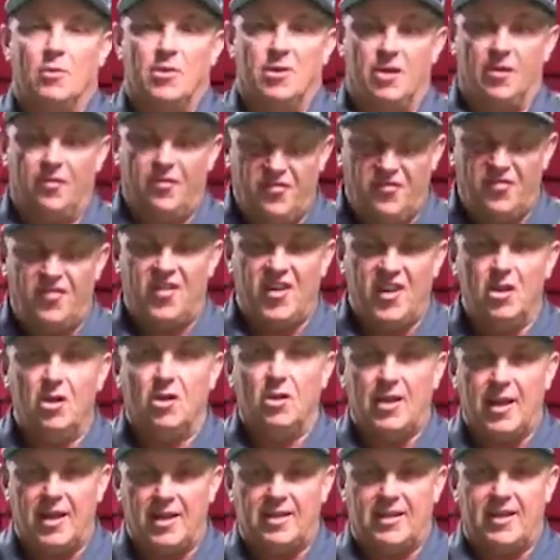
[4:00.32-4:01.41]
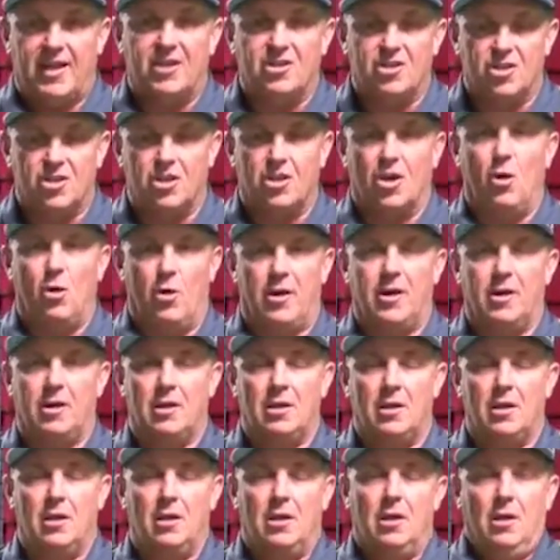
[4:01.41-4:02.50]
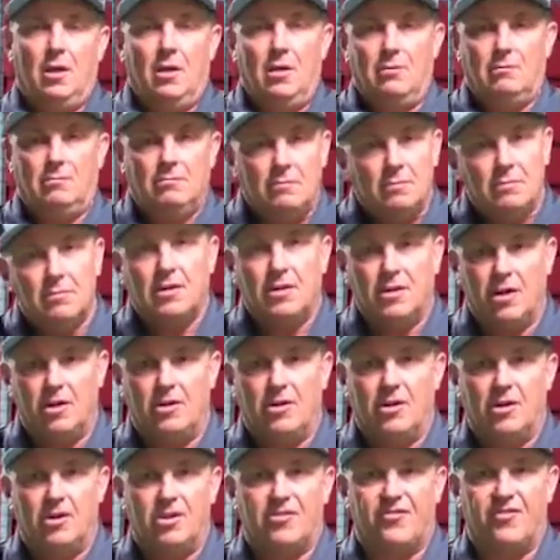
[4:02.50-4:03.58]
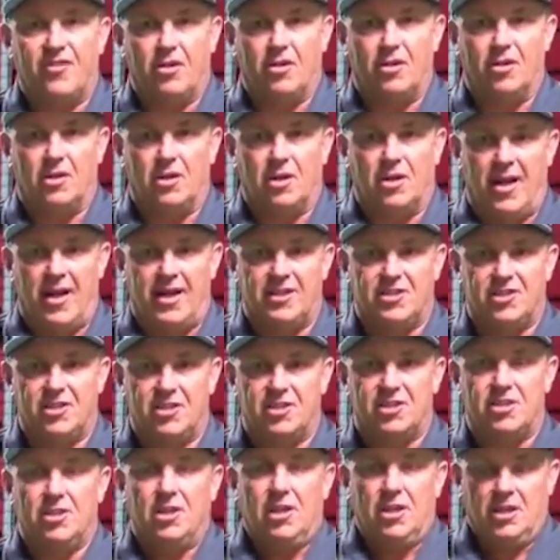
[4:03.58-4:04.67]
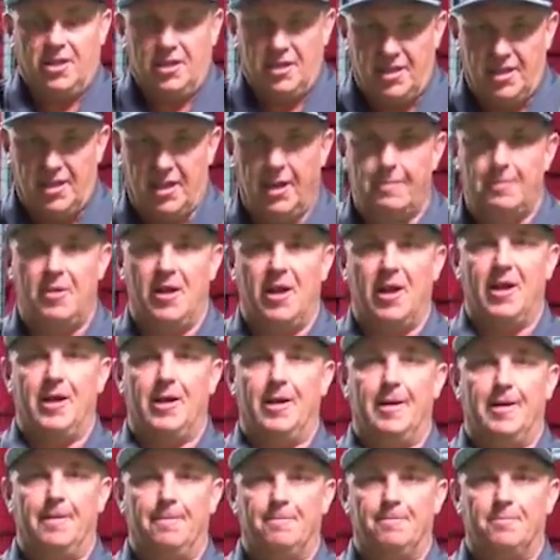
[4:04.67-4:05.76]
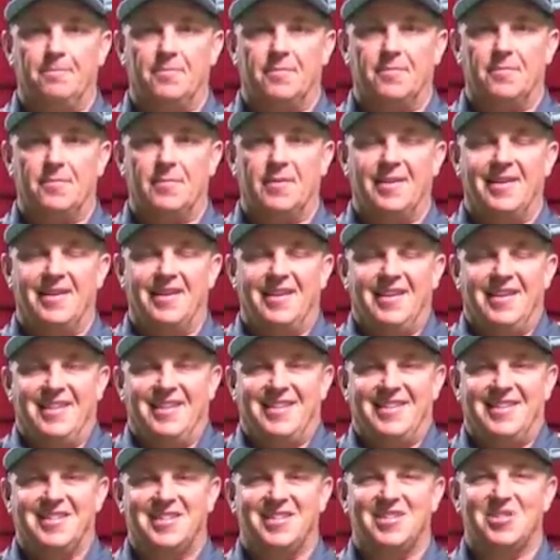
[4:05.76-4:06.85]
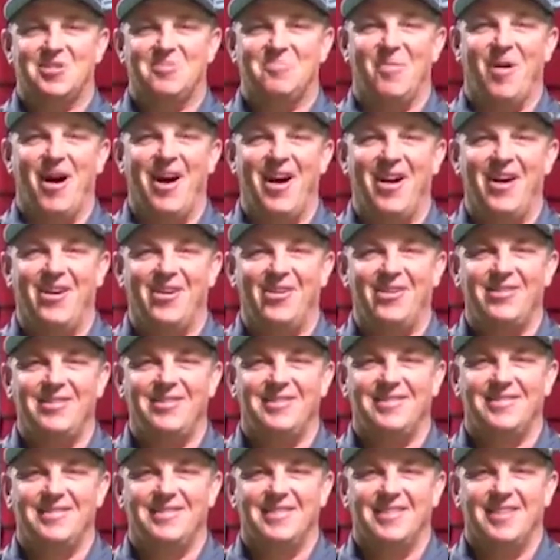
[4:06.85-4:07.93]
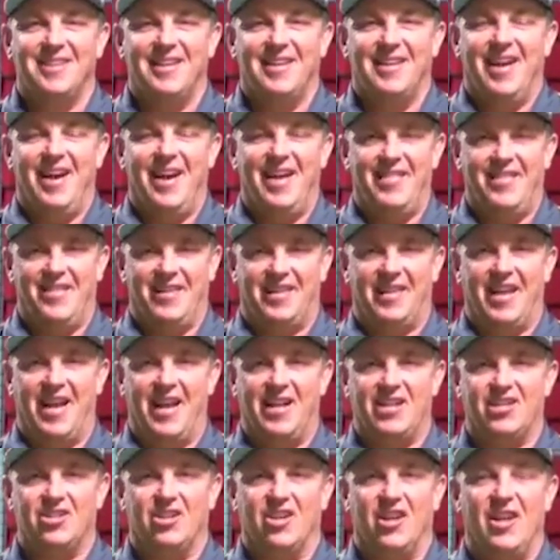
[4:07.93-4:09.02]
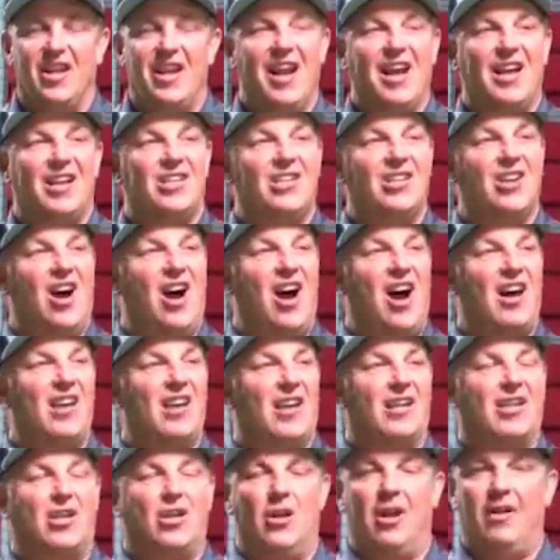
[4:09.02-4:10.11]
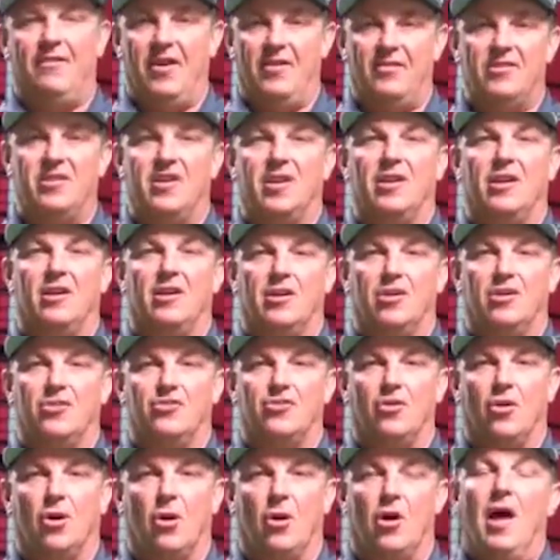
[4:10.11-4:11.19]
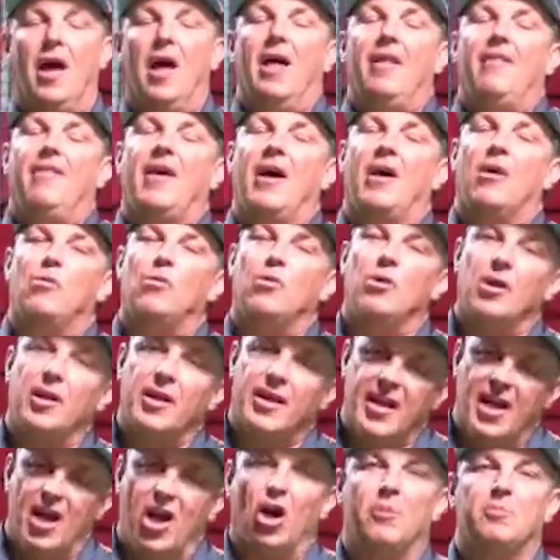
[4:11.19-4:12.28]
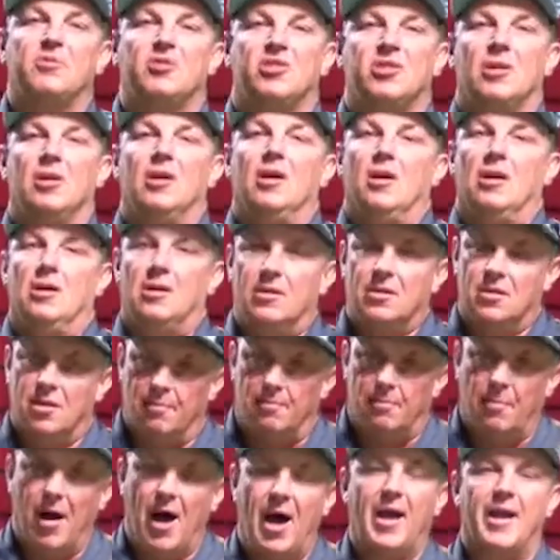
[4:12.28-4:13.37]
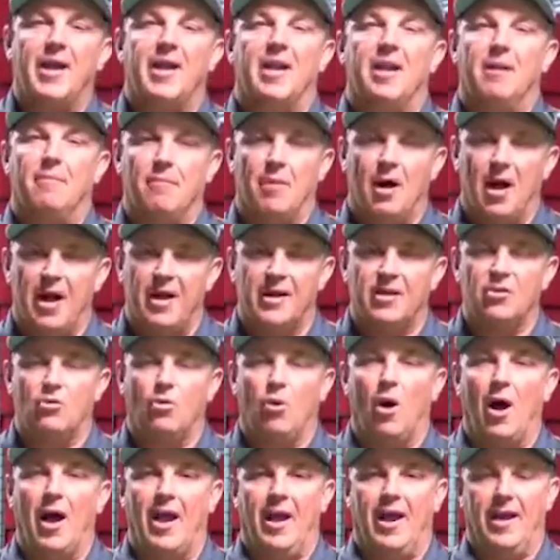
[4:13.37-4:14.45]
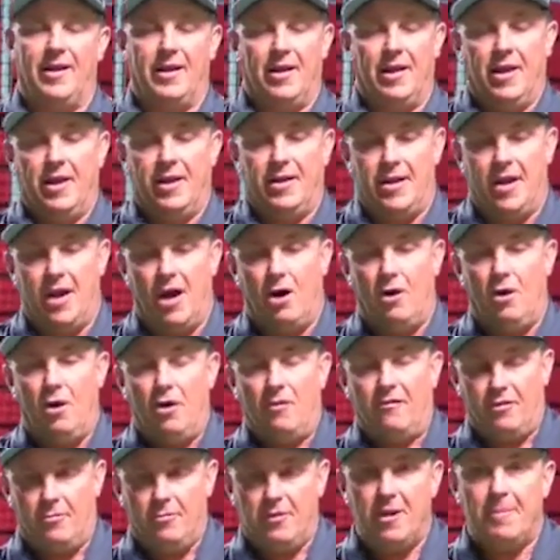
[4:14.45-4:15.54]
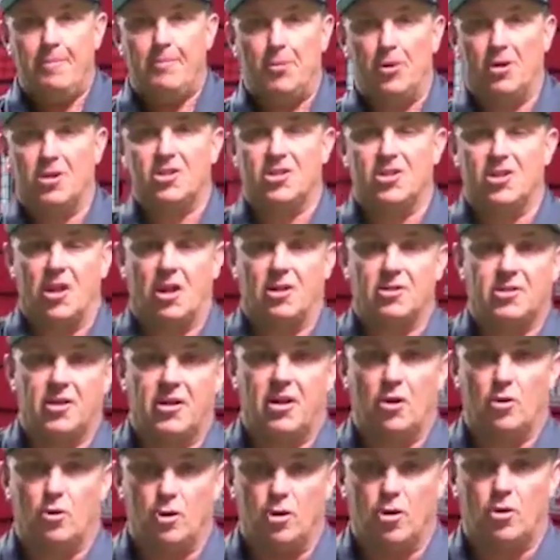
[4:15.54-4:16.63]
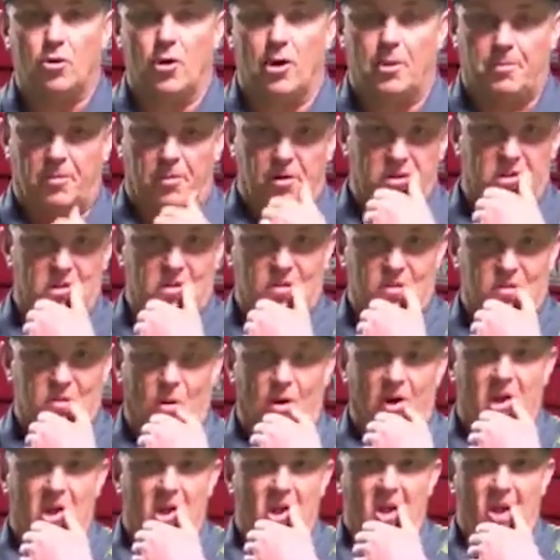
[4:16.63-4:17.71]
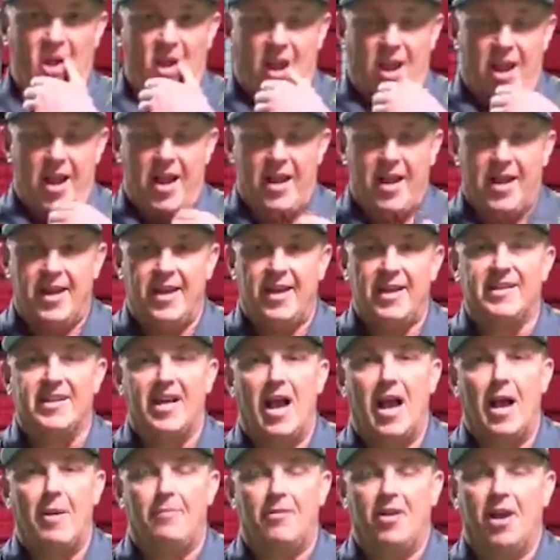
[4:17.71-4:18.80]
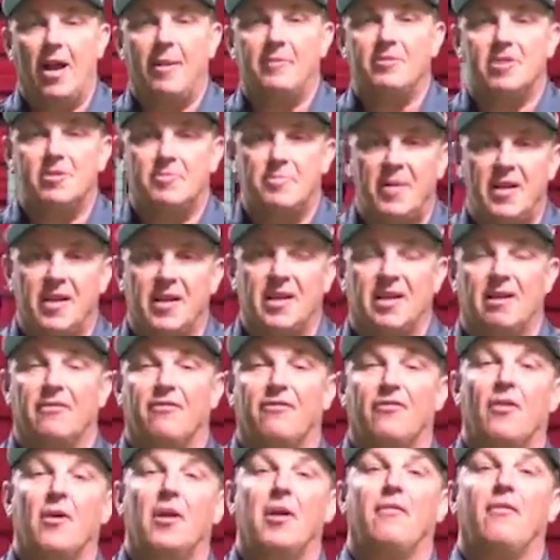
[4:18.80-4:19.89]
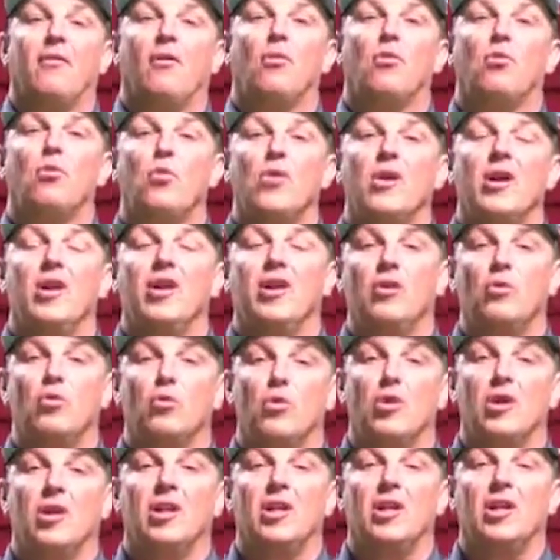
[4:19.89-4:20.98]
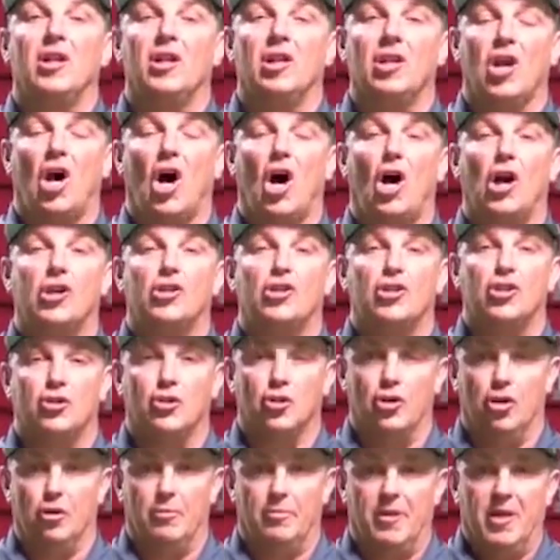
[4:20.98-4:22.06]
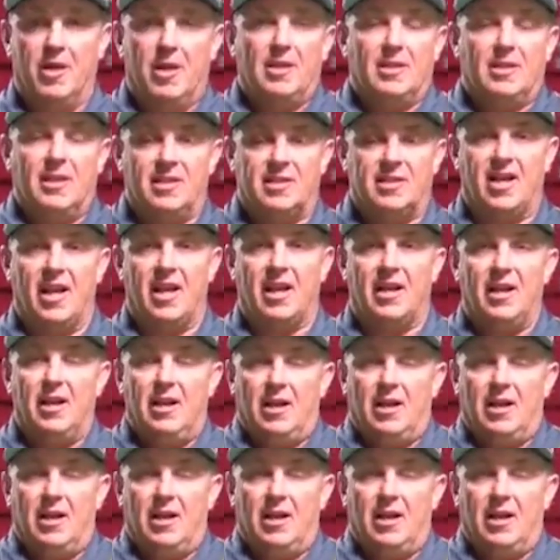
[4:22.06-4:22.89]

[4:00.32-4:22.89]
when you feel like things are going, you're just feeling a little anxious, get big, smile, and then occasionally yawn like you have everything under control. That really helps the body and mind quiet. Now, for me personally, I'll tell you a real quick personal story. Anytime that I'm speaking in front of a really, really large group, let's say